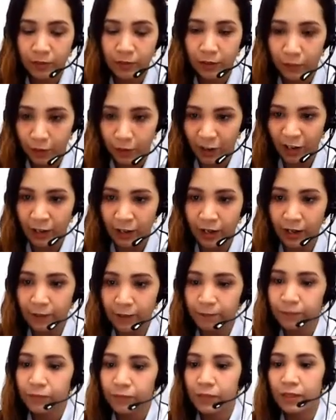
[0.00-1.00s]
Very good.
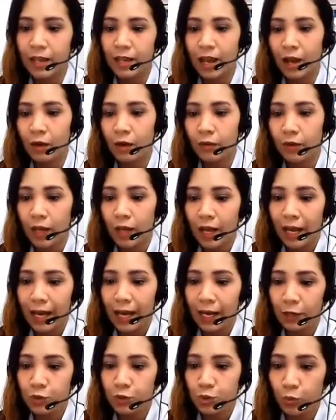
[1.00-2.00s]
Now,
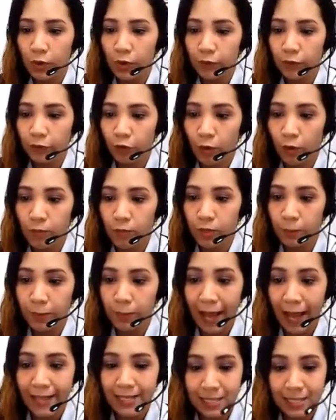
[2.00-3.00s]
how do we form the
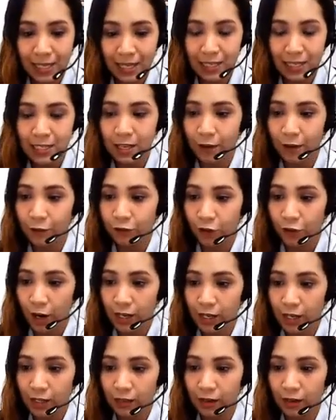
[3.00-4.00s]
past tense of
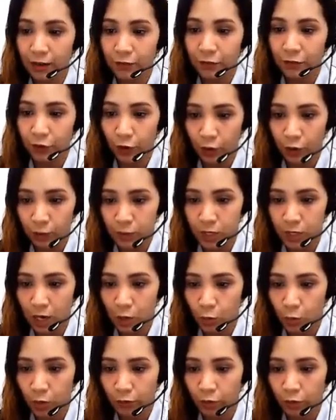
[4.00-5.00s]
regular verbs? How
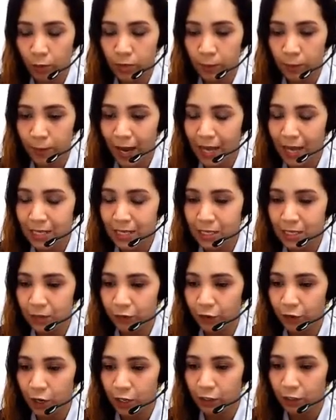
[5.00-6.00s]
do we form the past tense
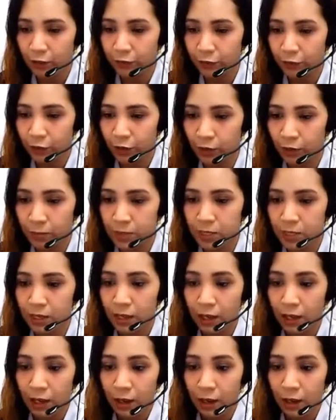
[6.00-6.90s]
of regular verbs?